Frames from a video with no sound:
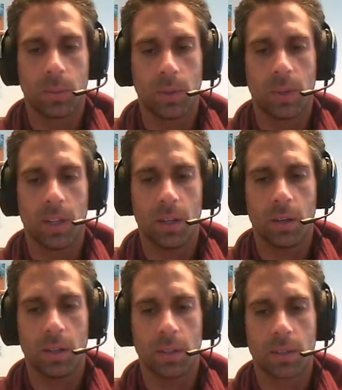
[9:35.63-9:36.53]
they
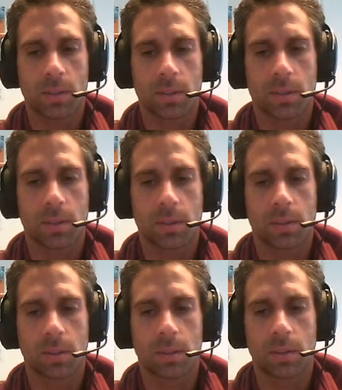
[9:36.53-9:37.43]
honest?
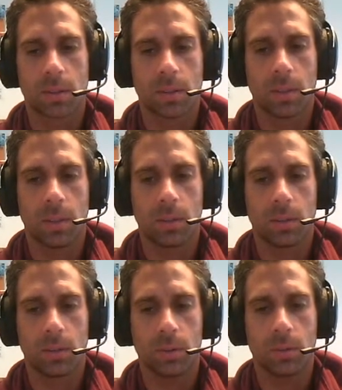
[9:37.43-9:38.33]

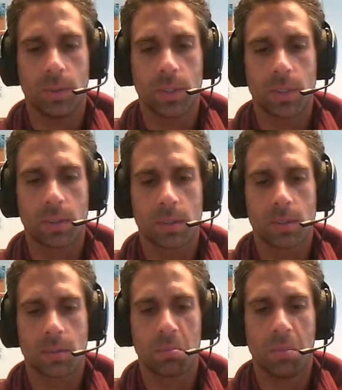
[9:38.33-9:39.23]
Good reasons?
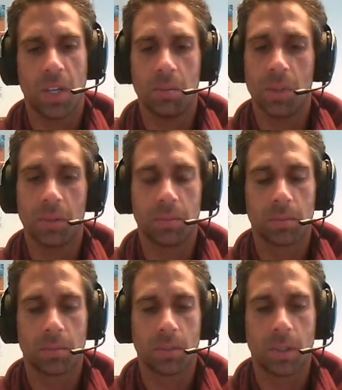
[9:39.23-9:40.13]
Maybe.
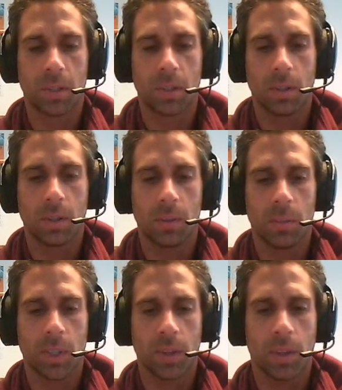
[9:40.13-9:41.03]

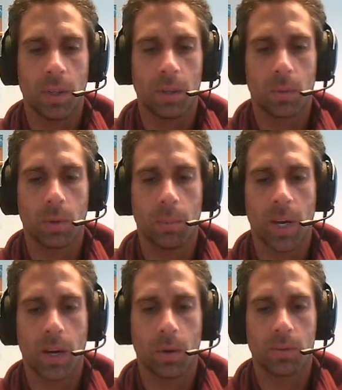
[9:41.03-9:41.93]
But they were
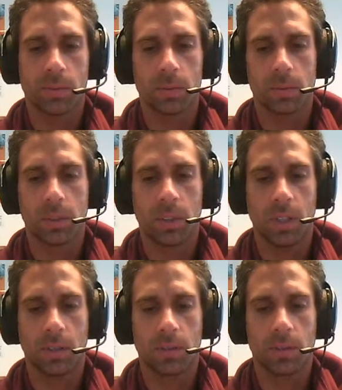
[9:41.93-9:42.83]
powerful
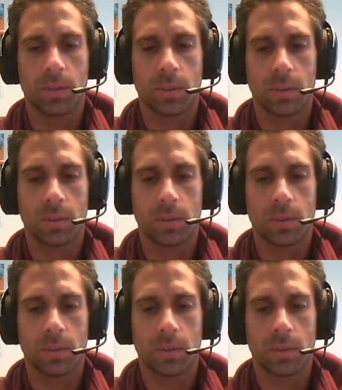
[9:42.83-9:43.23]
enough to